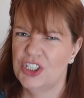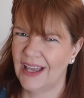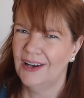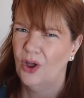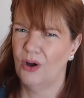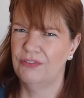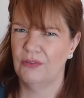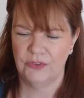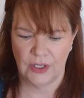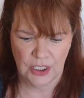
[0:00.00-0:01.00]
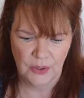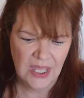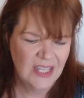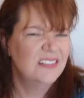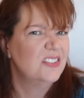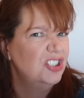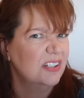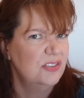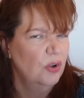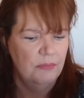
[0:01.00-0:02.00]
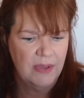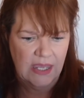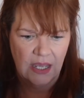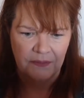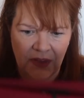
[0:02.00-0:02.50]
You get a lot of them, don't you? It's just not me.